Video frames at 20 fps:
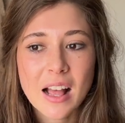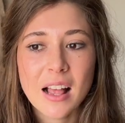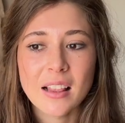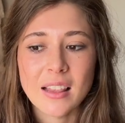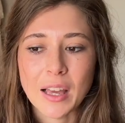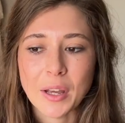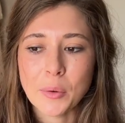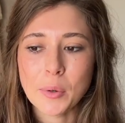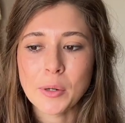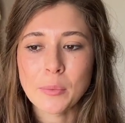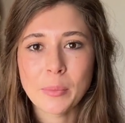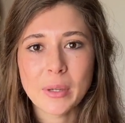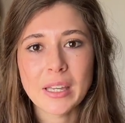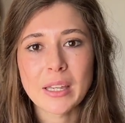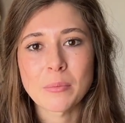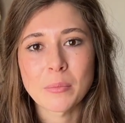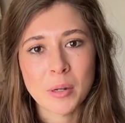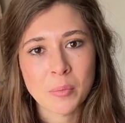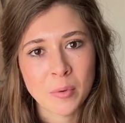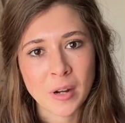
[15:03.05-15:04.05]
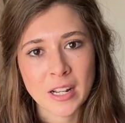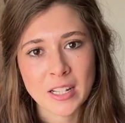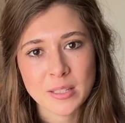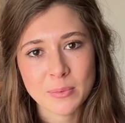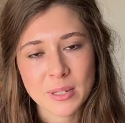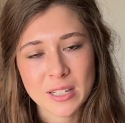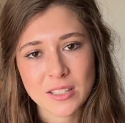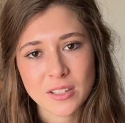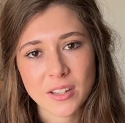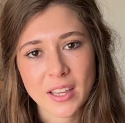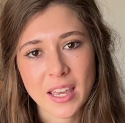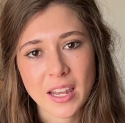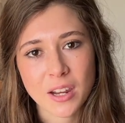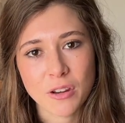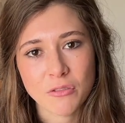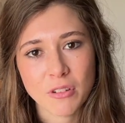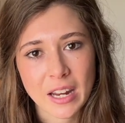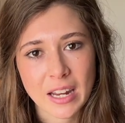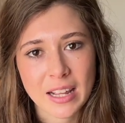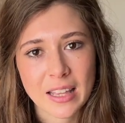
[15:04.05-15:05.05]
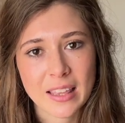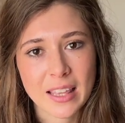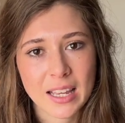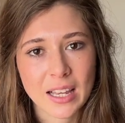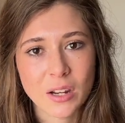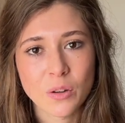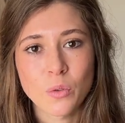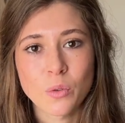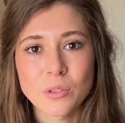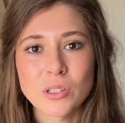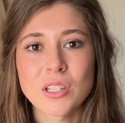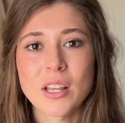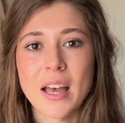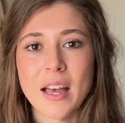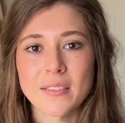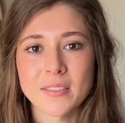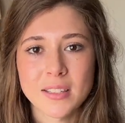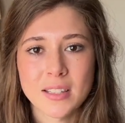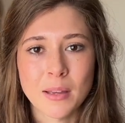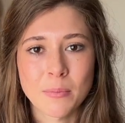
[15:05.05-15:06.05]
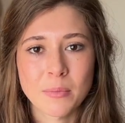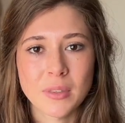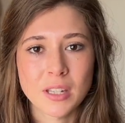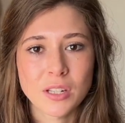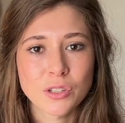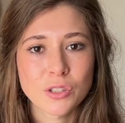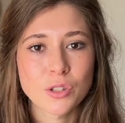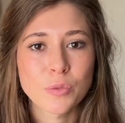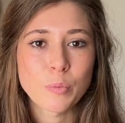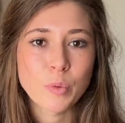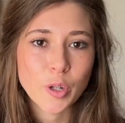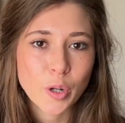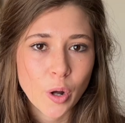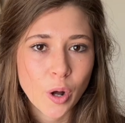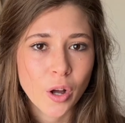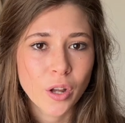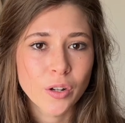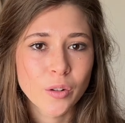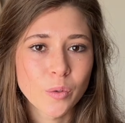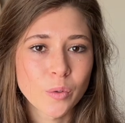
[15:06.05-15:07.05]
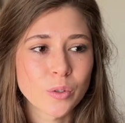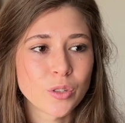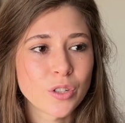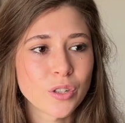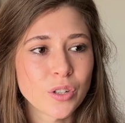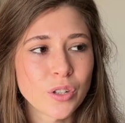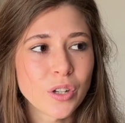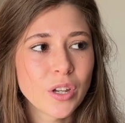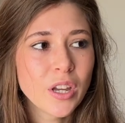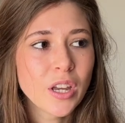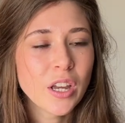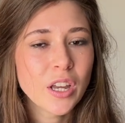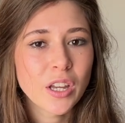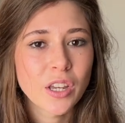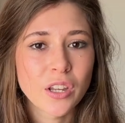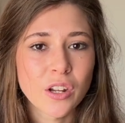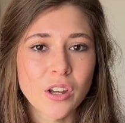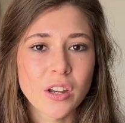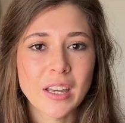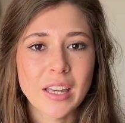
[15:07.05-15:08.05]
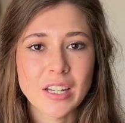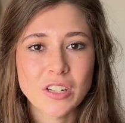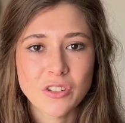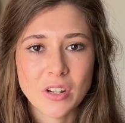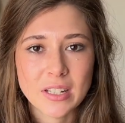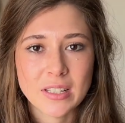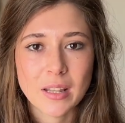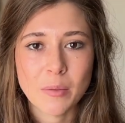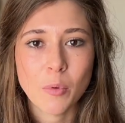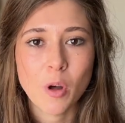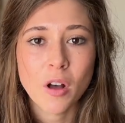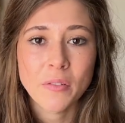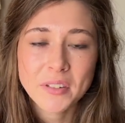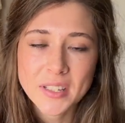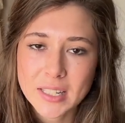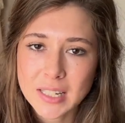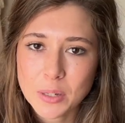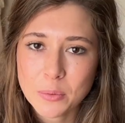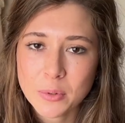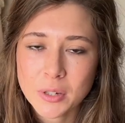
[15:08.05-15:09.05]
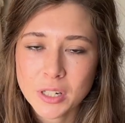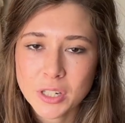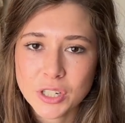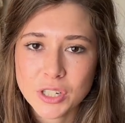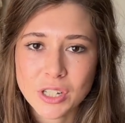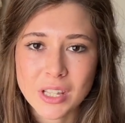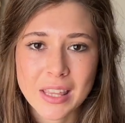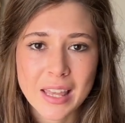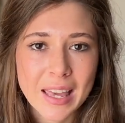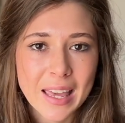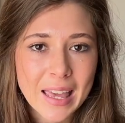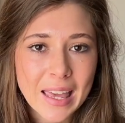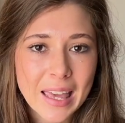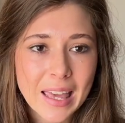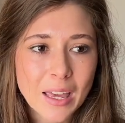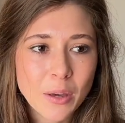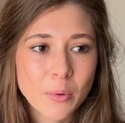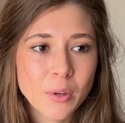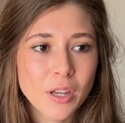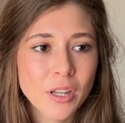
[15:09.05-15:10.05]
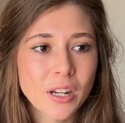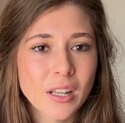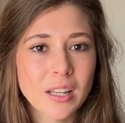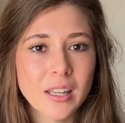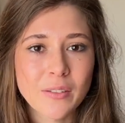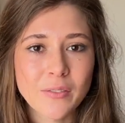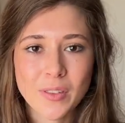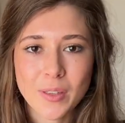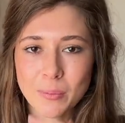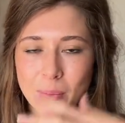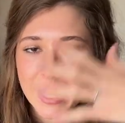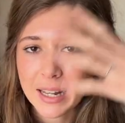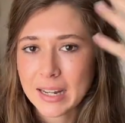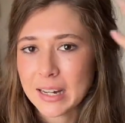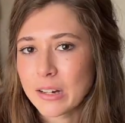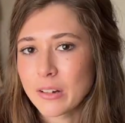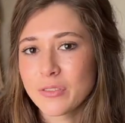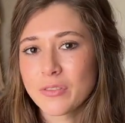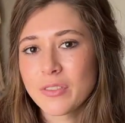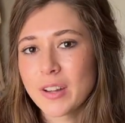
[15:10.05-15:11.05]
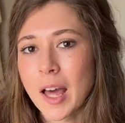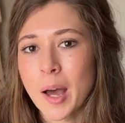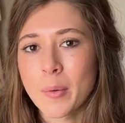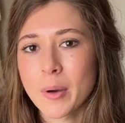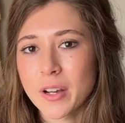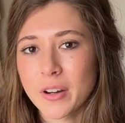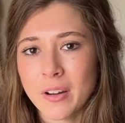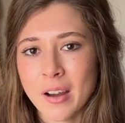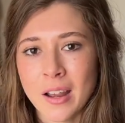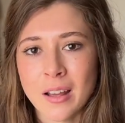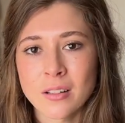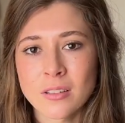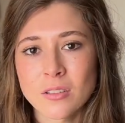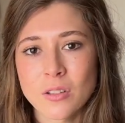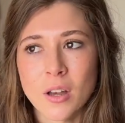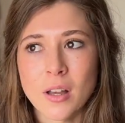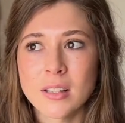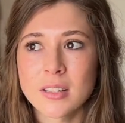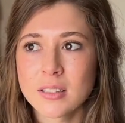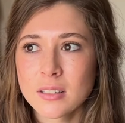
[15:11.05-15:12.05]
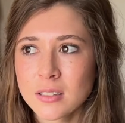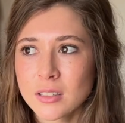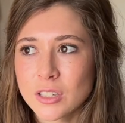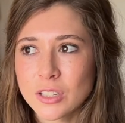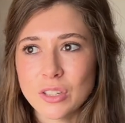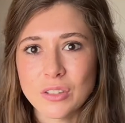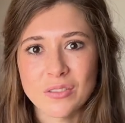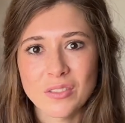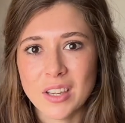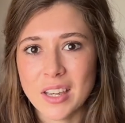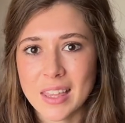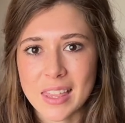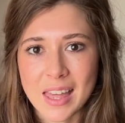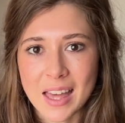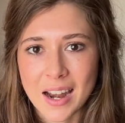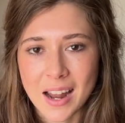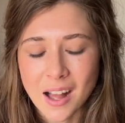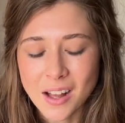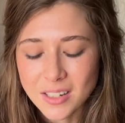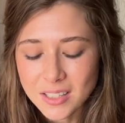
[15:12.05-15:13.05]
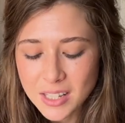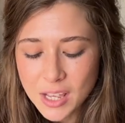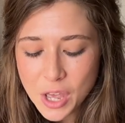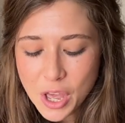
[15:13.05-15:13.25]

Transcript: Like when me and my bridesmaids are getting ready, they can also have something to put on or to, you know, get dressed up. Obviously, we're going to do their hair. We're going to give them like little flower crowns. Or I still need to figure that out.